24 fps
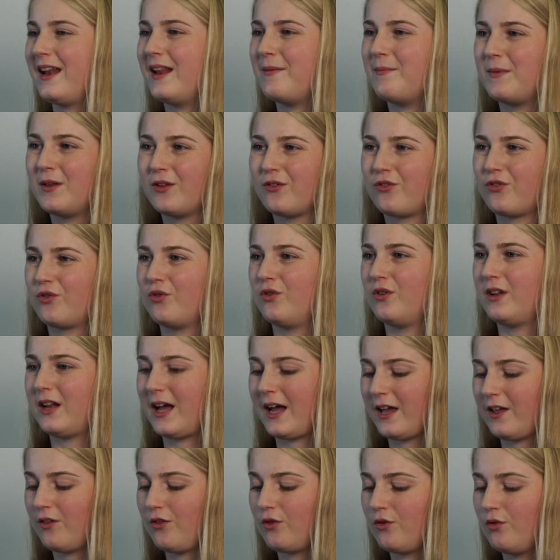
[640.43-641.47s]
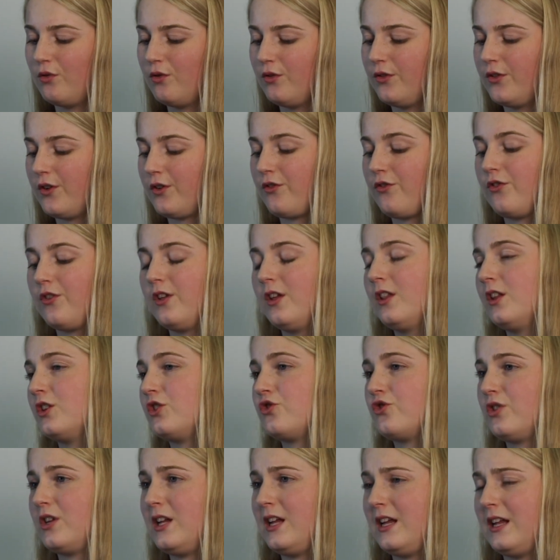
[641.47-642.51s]
And in middle school and high school, there's still a
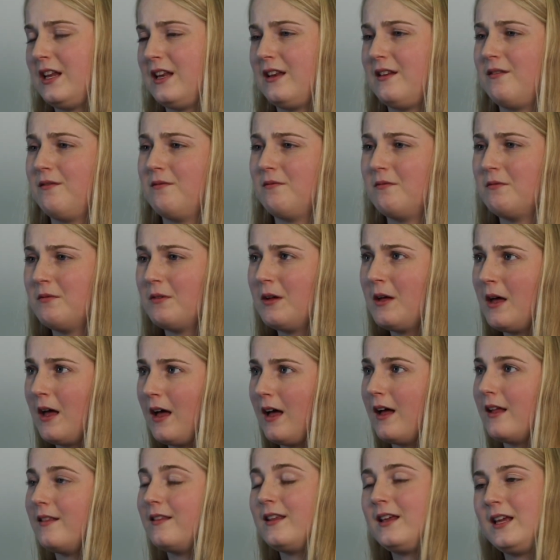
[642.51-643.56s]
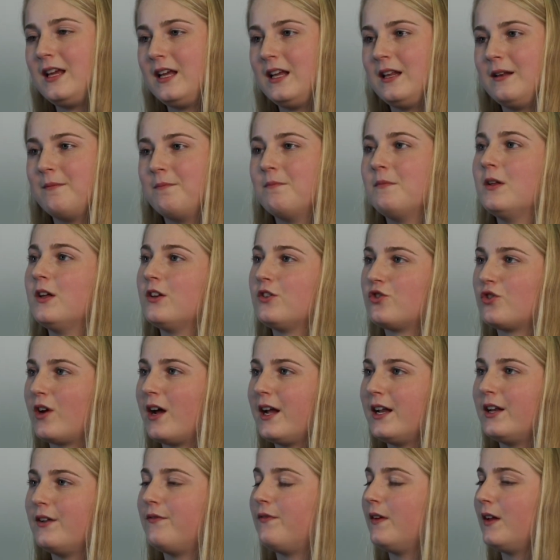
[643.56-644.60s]
teen
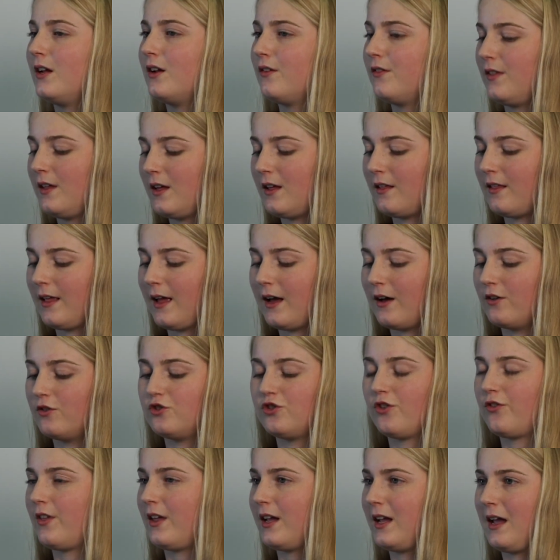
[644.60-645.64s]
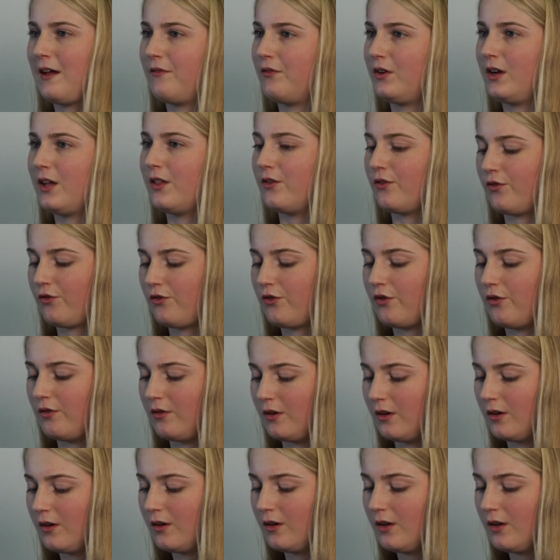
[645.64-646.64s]
trying to figure things out just like every other student.